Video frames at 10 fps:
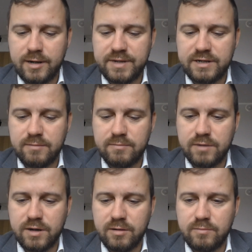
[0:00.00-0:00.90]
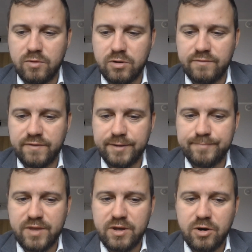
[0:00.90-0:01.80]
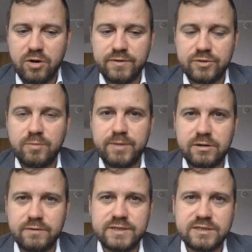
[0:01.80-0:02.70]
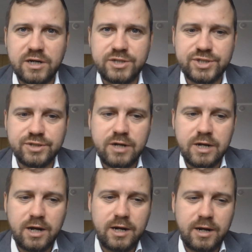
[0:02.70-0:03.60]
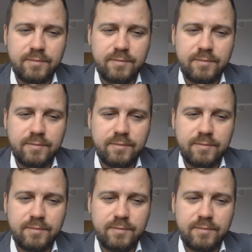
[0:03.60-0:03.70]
become more of a topic of discussion.